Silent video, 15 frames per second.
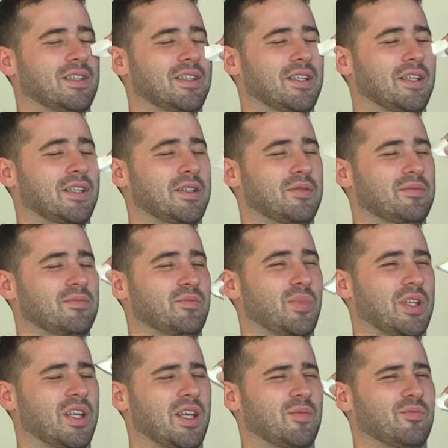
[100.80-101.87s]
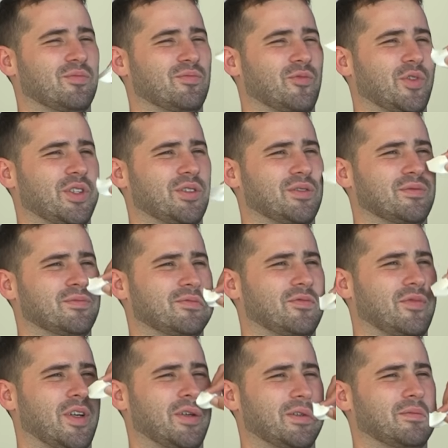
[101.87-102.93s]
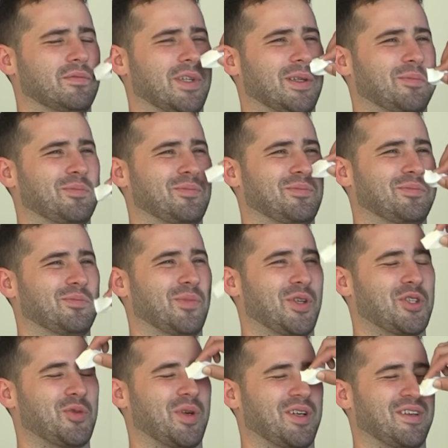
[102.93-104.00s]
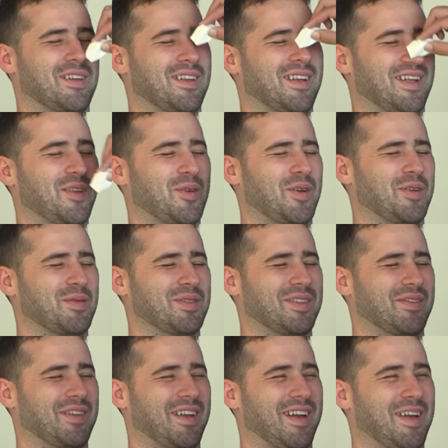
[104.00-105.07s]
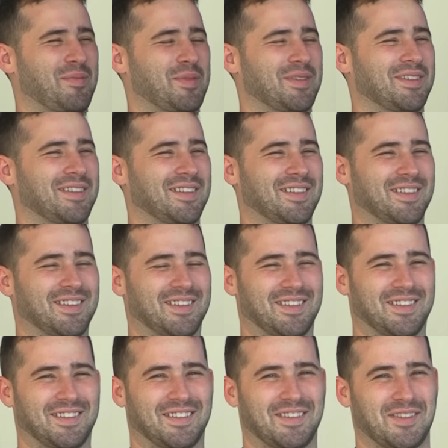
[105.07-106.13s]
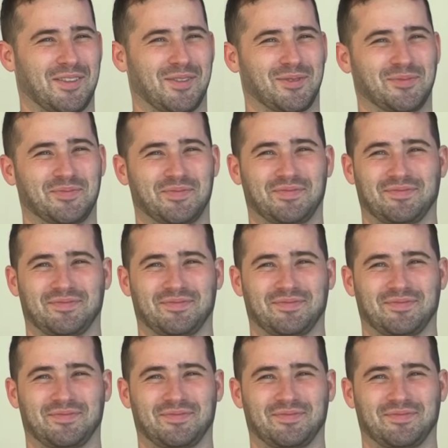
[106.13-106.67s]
and then it became real very like much quicker than I thought it was going to happen. So